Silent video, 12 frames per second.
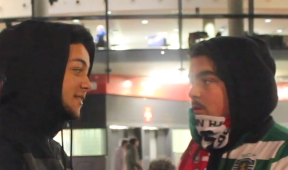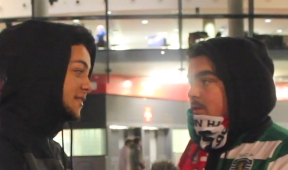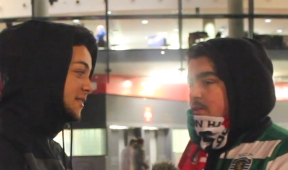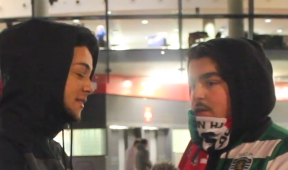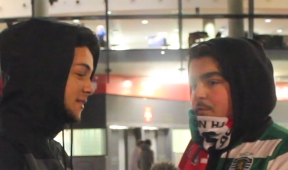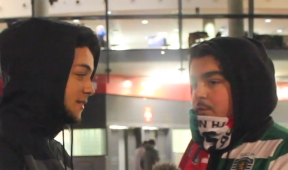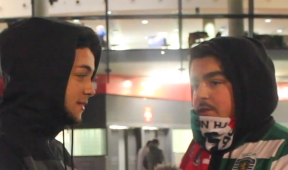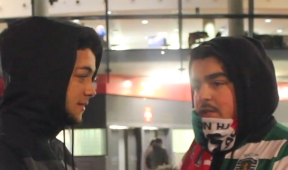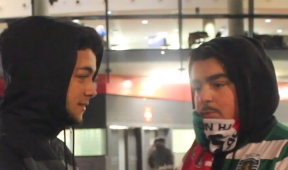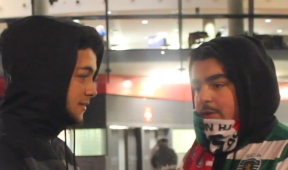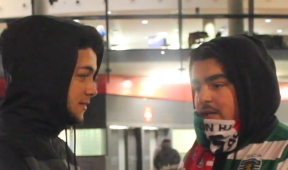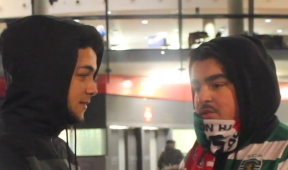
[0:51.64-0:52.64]
Speaker 1: He did
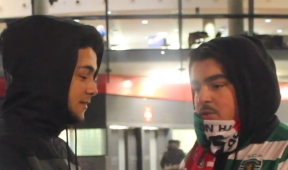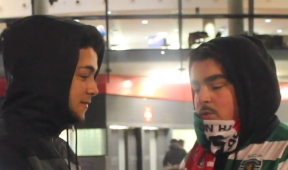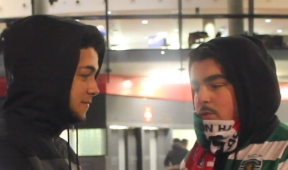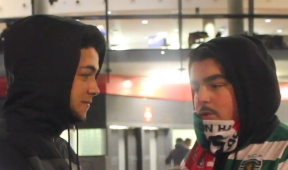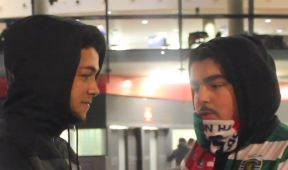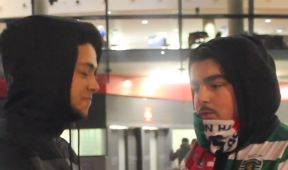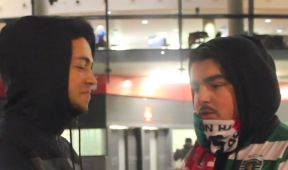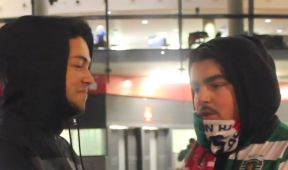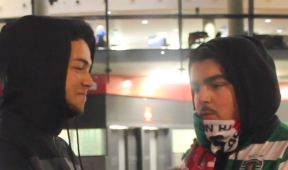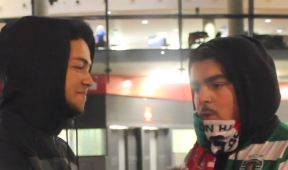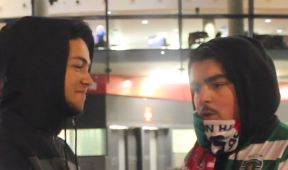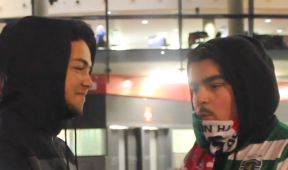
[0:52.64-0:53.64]
what he had to do. It was
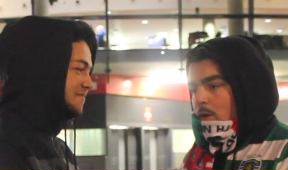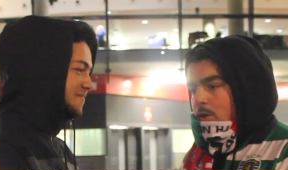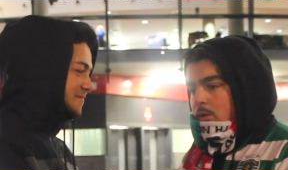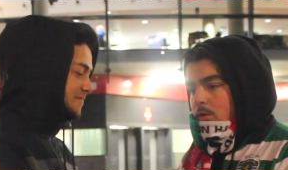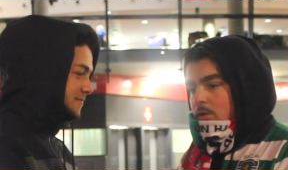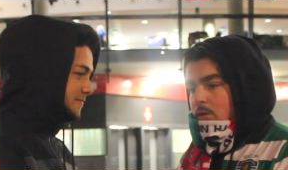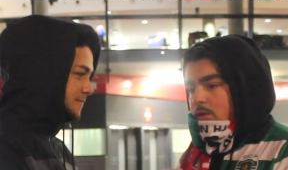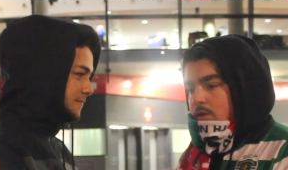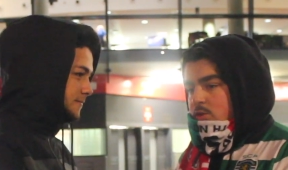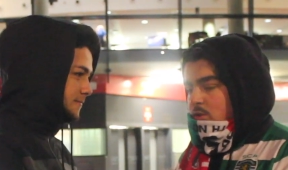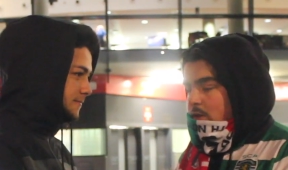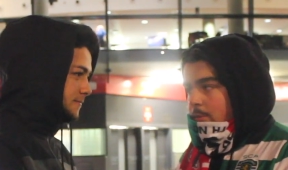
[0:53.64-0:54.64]
one-on-one.
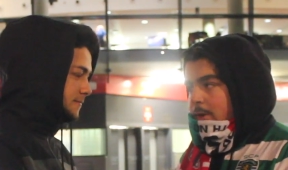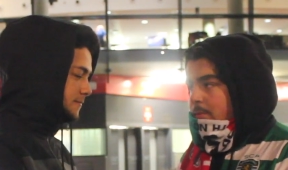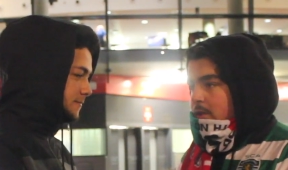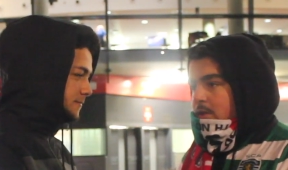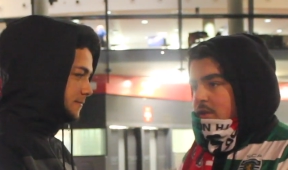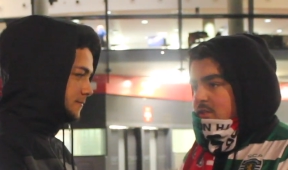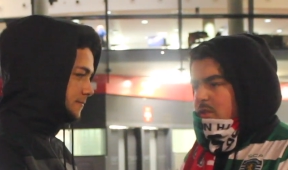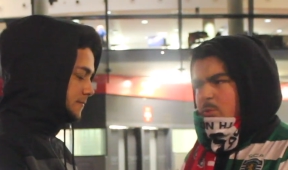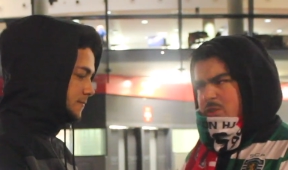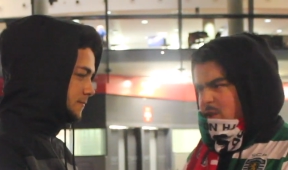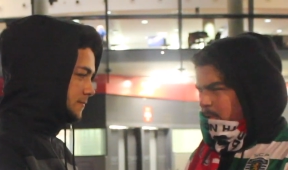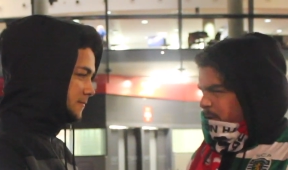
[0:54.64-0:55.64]
He took out Aubameyang, and that's... Was it